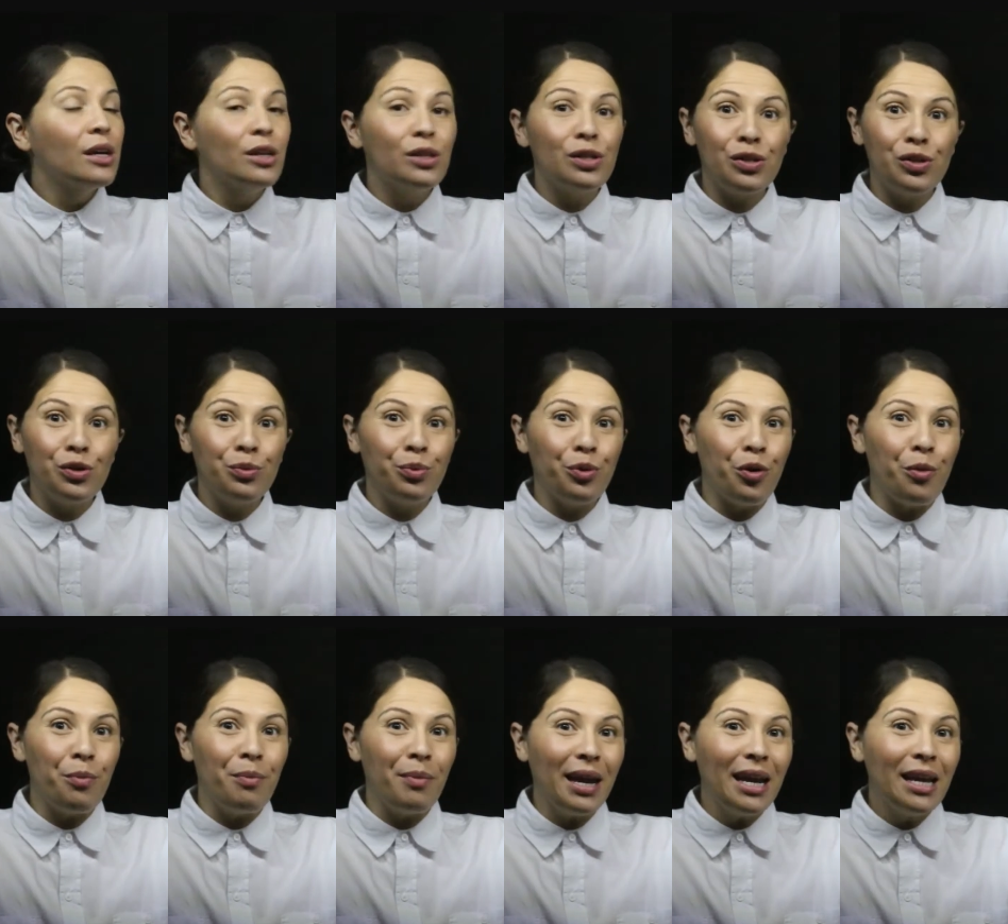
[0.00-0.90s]
The
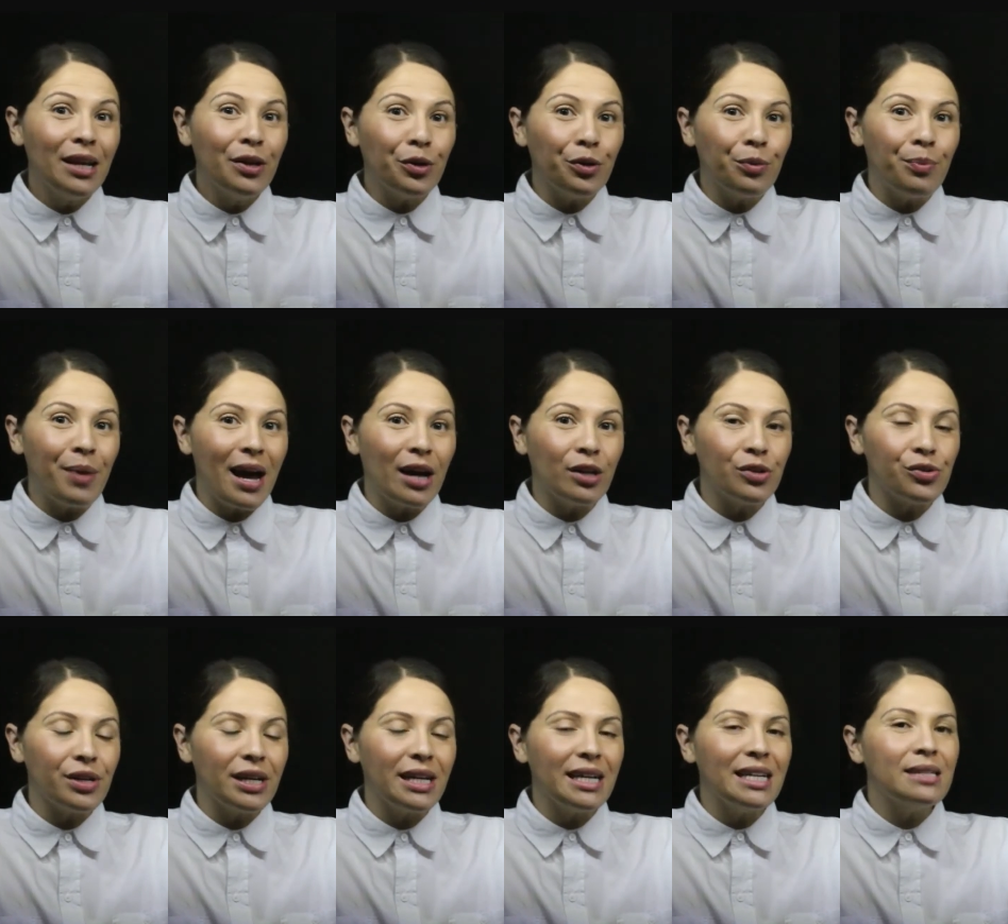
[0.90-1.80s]
supromedial
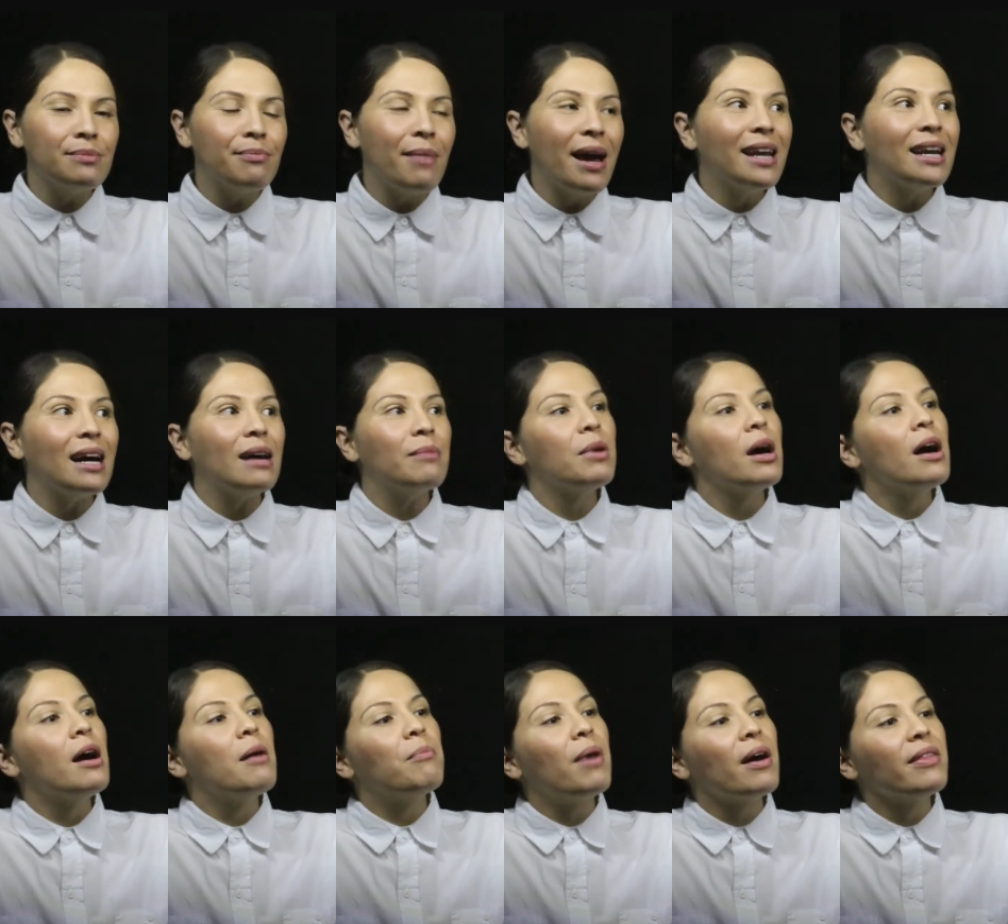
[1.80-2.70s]
boundary is made up
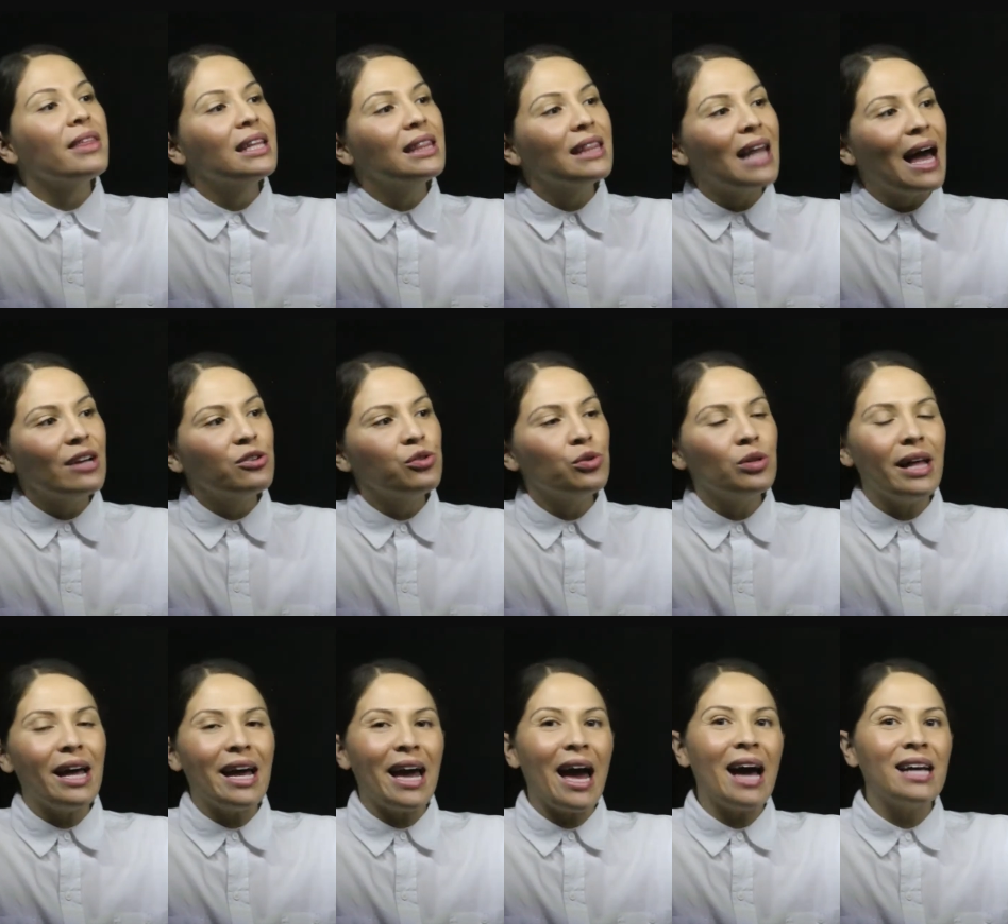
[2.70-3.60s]
by the
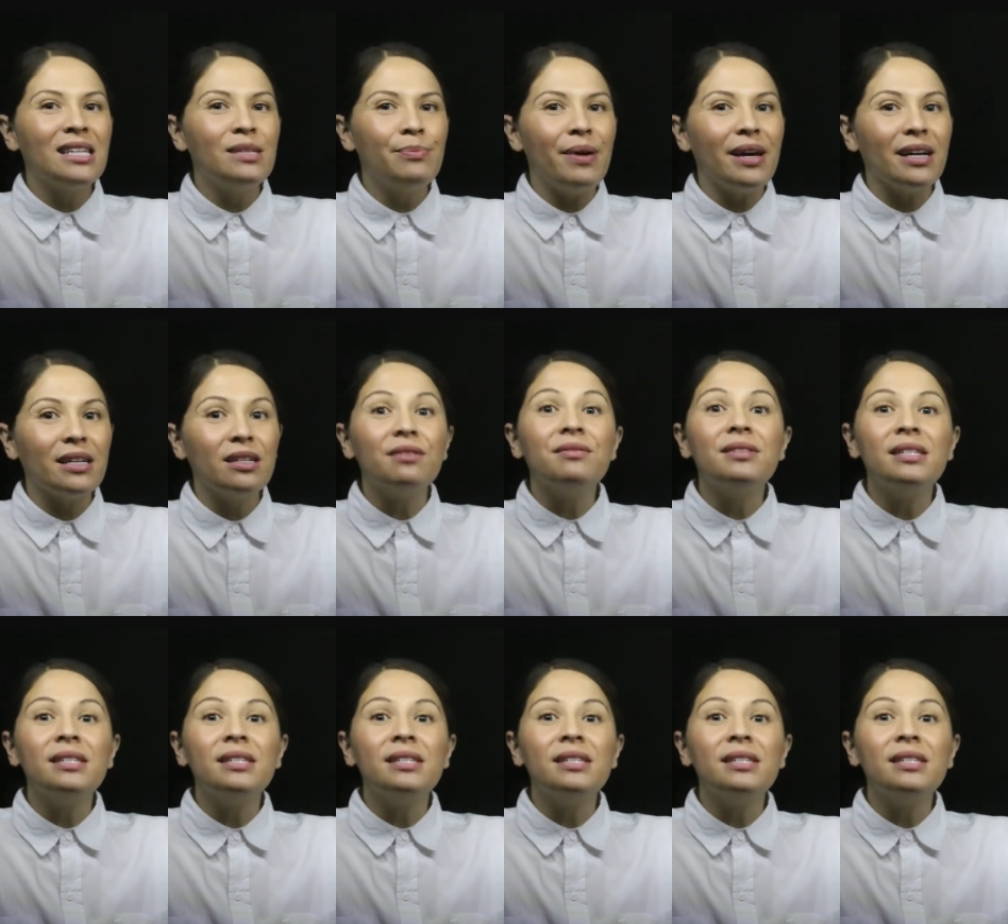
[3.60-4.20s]
lateral aspect of